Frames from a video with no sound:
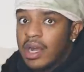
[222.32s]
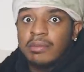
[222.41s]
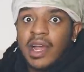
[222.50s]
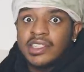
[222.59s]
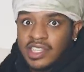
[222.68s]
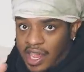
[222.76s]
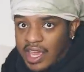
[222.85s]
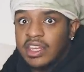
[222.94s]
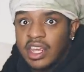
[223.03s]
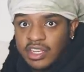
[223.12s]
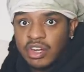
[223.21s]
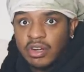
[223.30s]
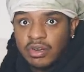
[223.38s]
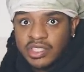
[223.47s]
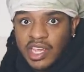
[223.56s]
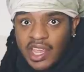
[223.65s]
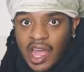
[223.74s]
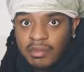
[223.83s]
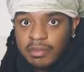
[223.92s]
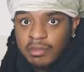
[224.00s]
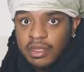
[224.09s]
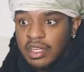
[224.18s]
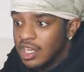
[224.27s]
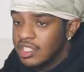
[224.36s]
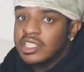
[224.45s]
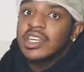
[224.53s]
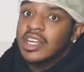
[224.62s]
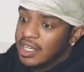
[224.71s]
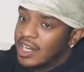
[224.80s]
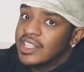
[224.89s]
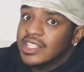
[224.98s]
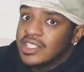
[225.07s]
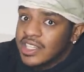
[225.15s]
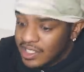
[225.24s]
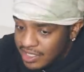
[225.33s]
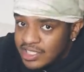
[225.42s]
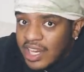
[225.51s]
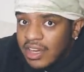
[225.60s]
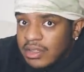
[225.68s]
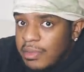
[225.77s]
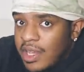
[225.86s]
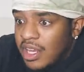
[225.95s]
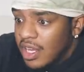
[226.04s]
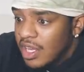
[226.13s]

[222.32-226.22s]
bug bites and the Eternal Atake album. Shit, nigga, that sounds like a discount to me.